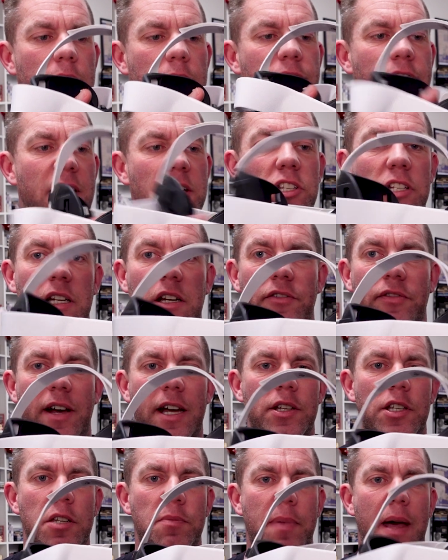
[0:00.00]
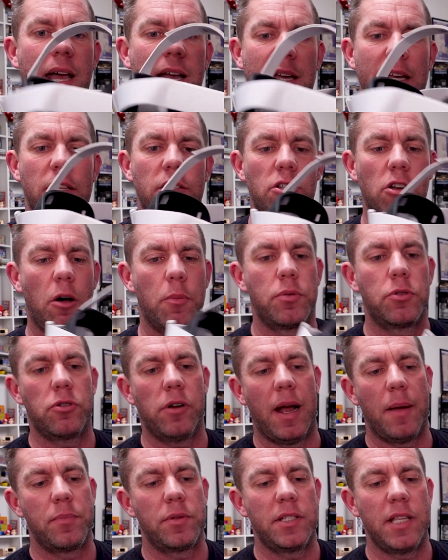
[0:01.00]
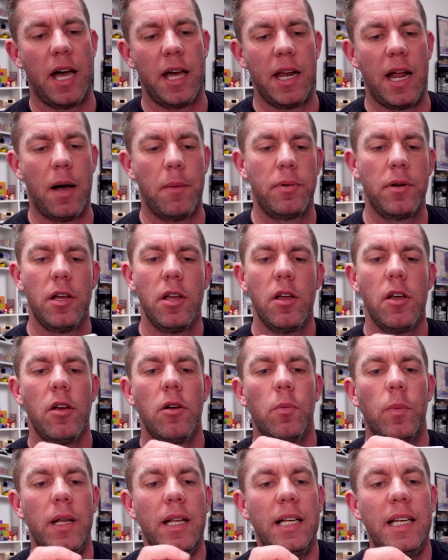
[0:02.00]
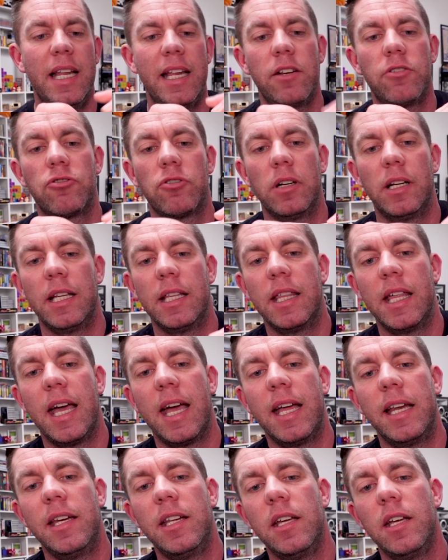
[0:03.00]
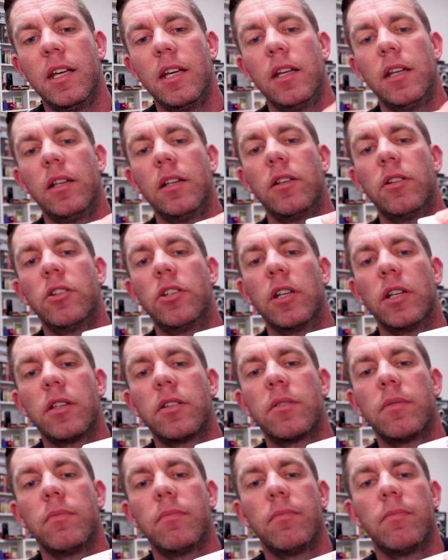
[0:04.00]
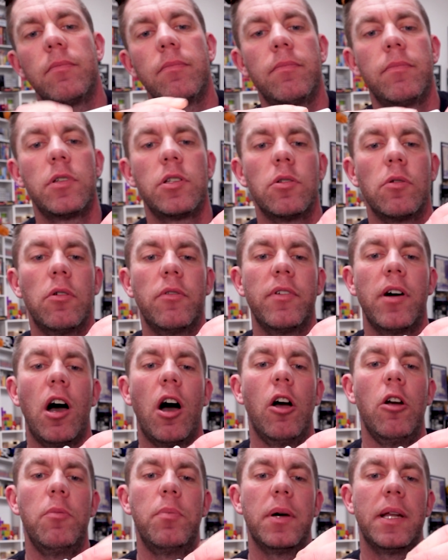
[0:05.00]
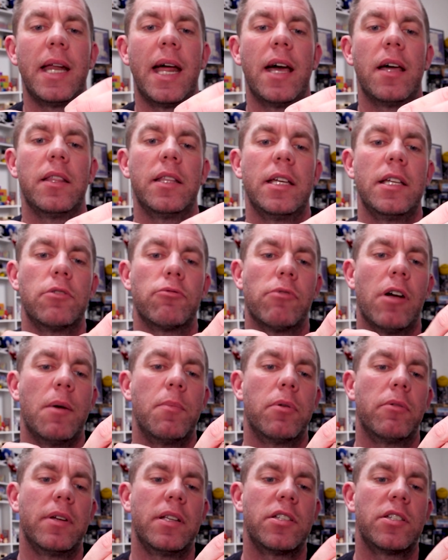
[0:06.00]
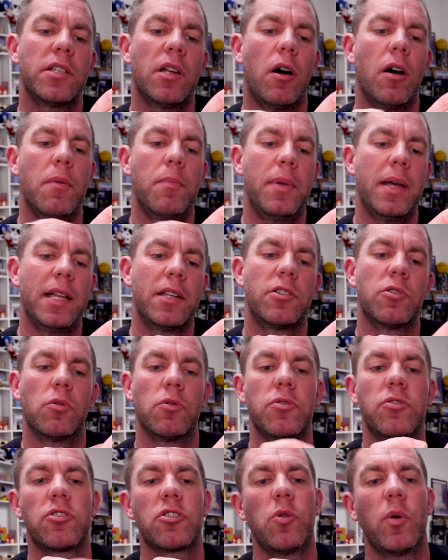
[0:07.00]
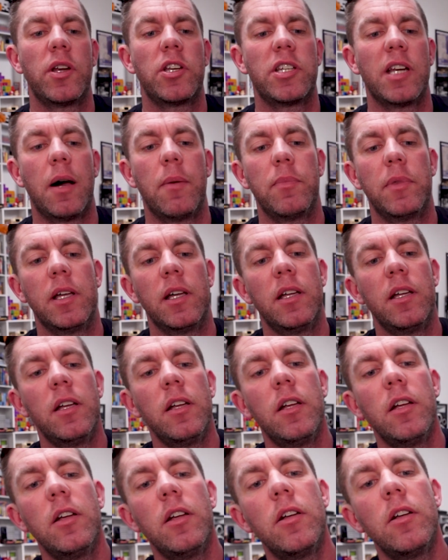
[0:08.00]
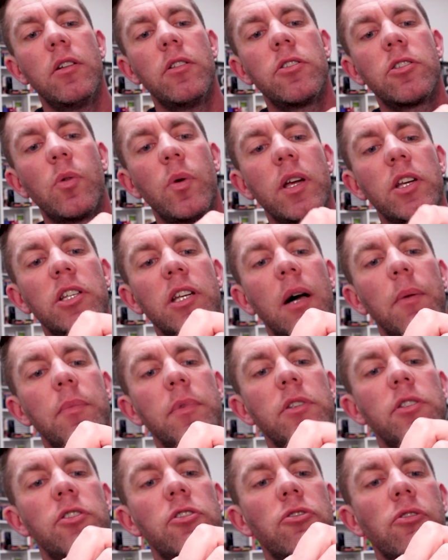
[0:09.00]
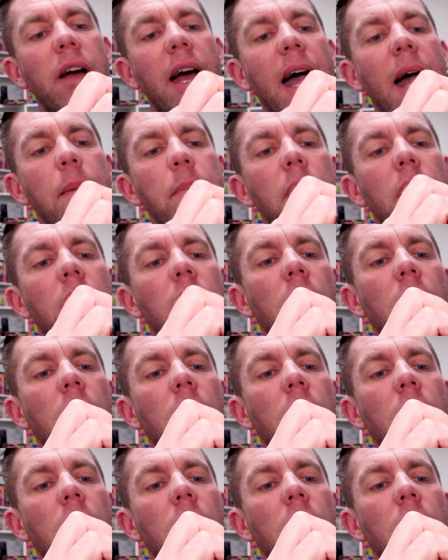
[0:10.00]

facial interface is back in, top strap's done up. We literally then just sort of open out these rubbery side bits or squish up the strap,